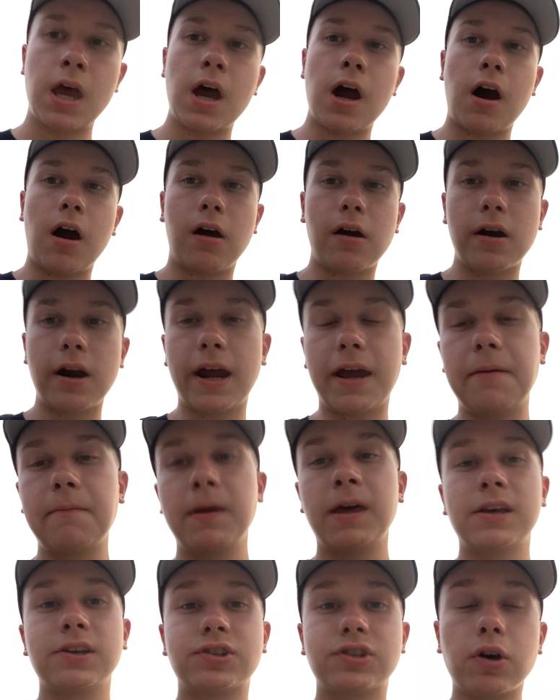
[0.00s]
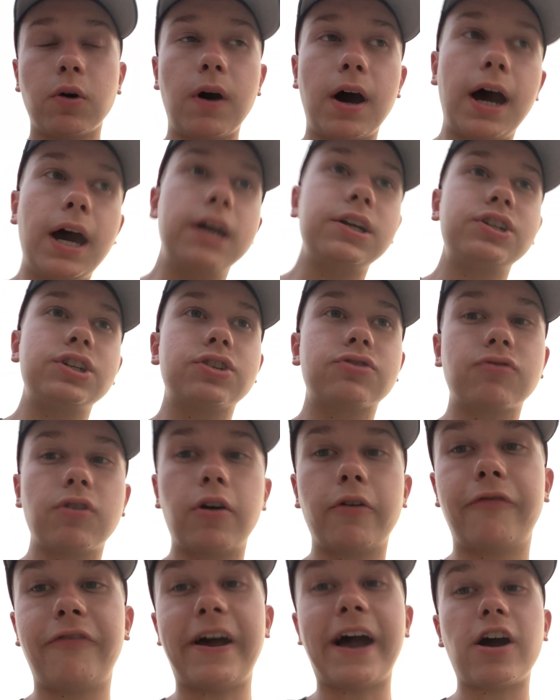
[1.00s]
All right, so I just
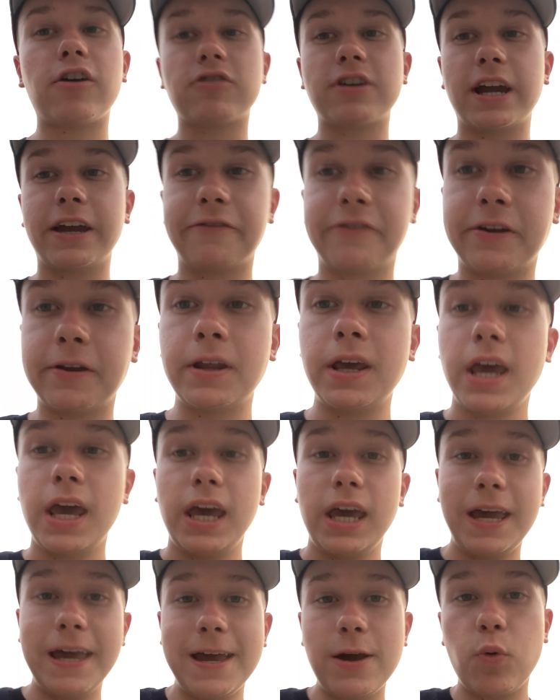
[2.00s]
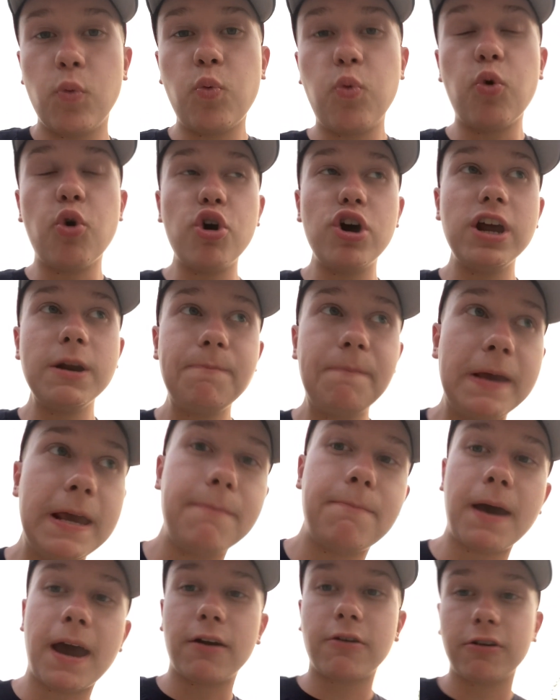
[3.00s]
rode Valraven. It would be
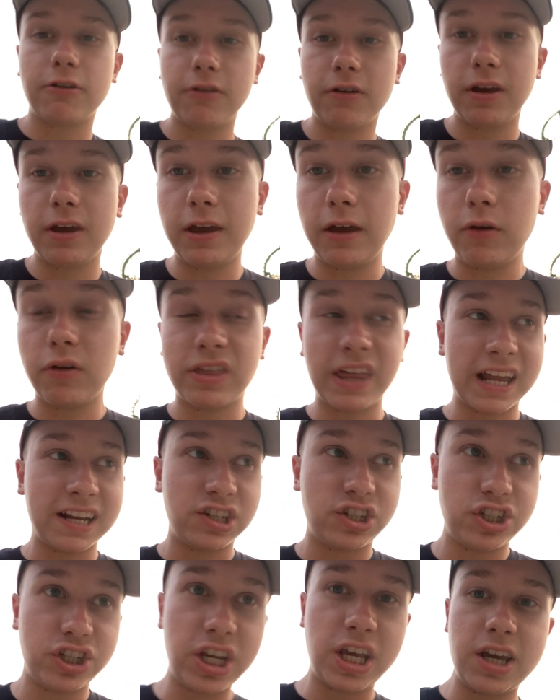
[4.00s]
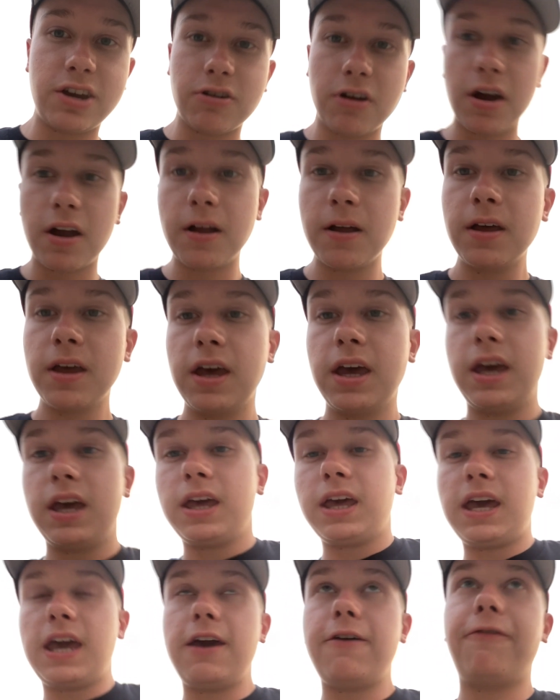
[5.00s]
better than Shikra
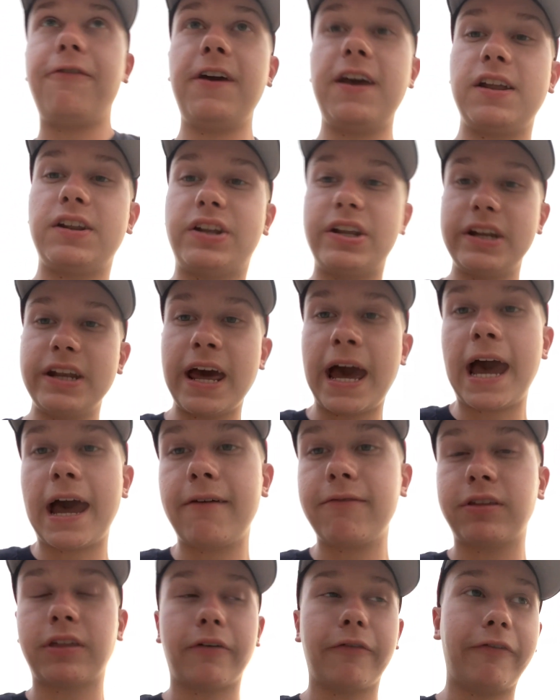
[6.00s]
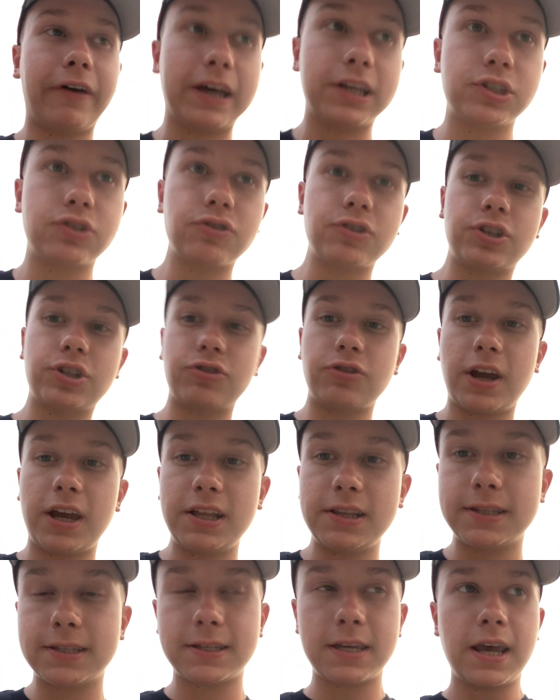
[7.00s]
if it didn't have the vest
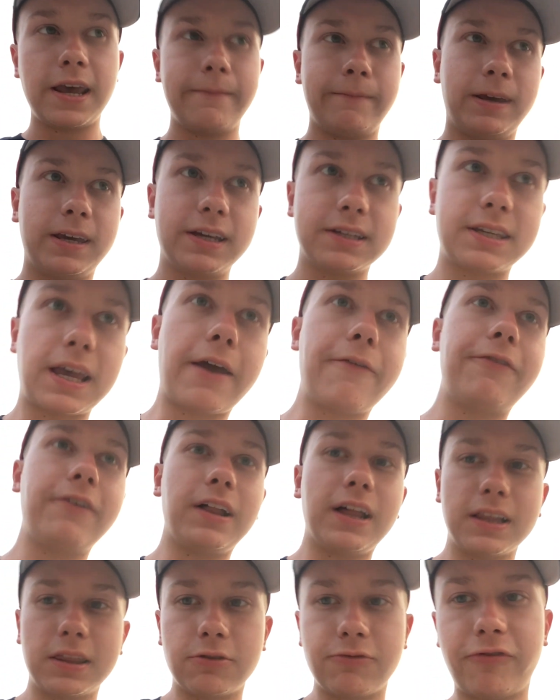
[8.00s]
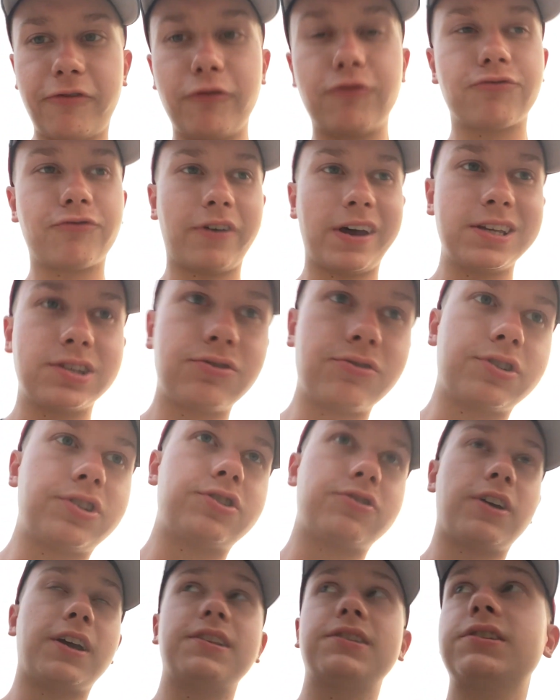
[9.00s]
restraints, because I feel like the vest
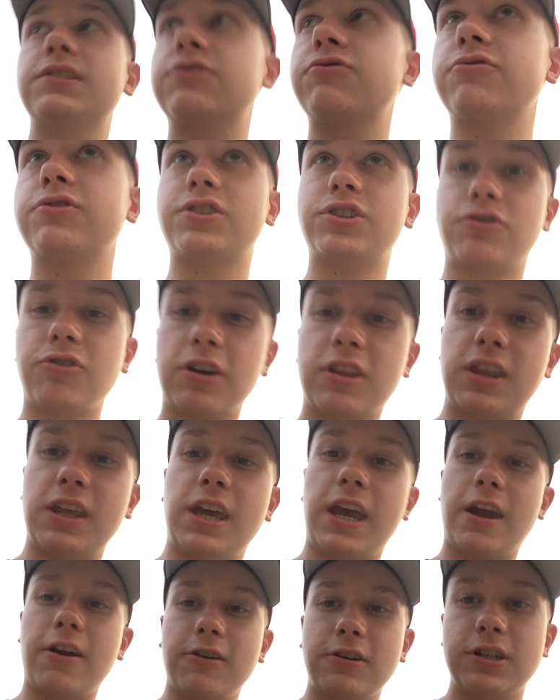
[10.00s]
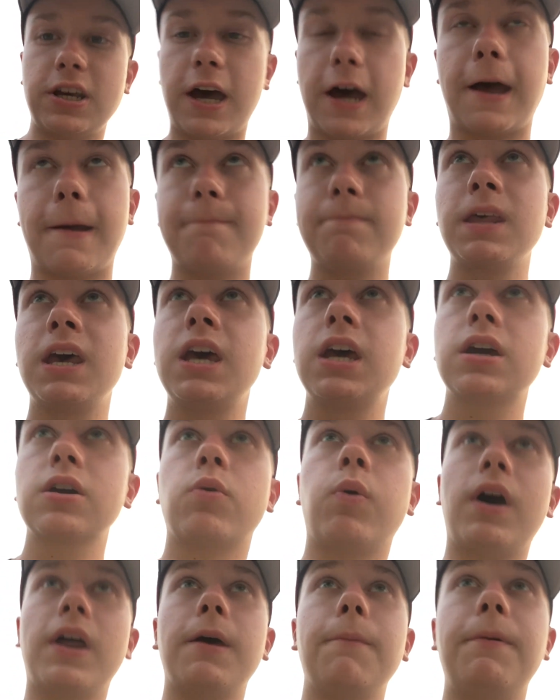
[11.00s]
restraints restrict the airtime
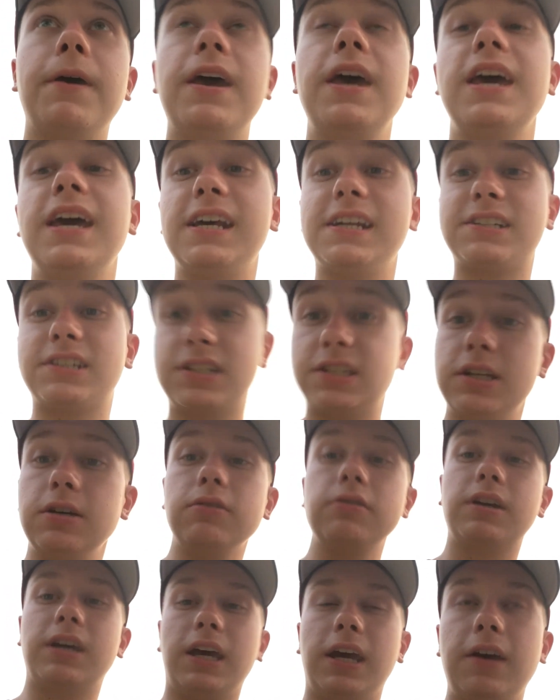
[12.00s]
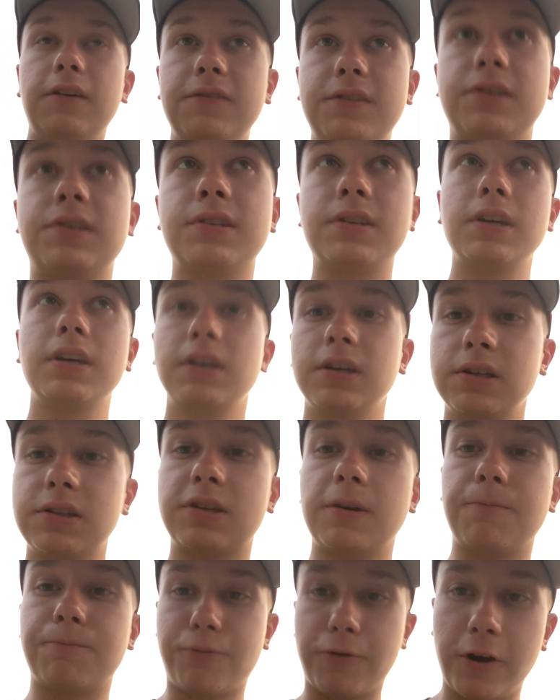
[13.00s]
quite a bit. It still gives
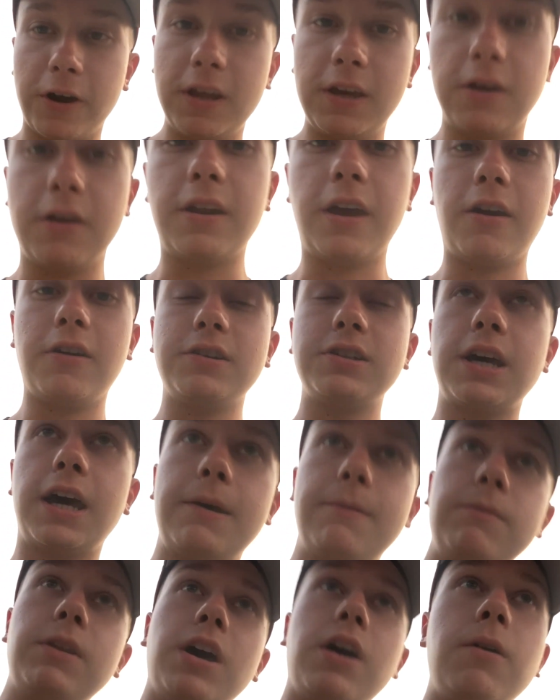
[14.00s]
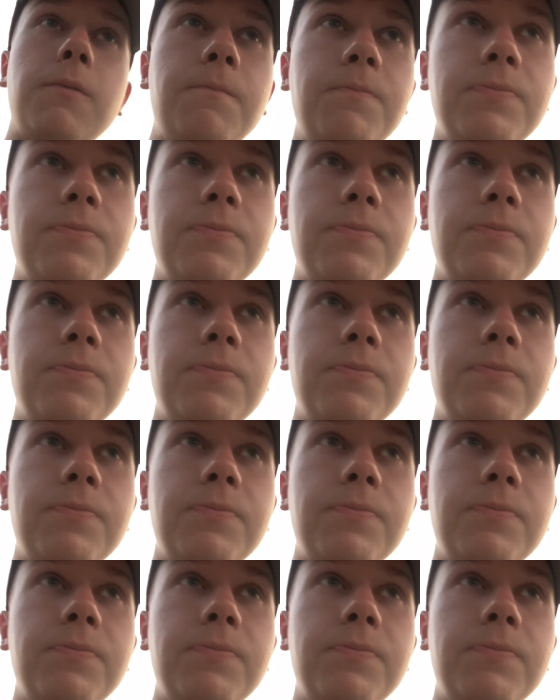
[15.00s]
some pretty good airtime though,